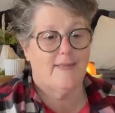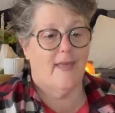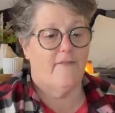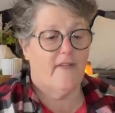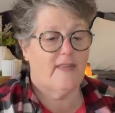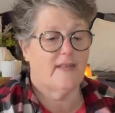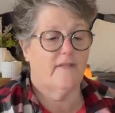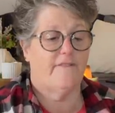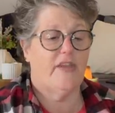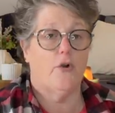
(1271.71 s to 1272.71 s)
if it
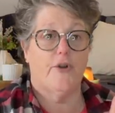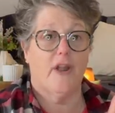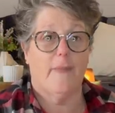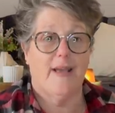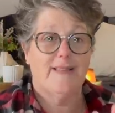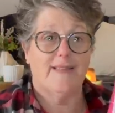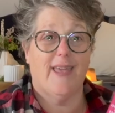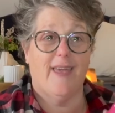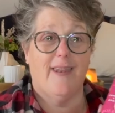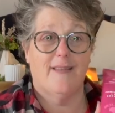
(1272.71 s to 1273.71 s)
doesn't feel good on my skin,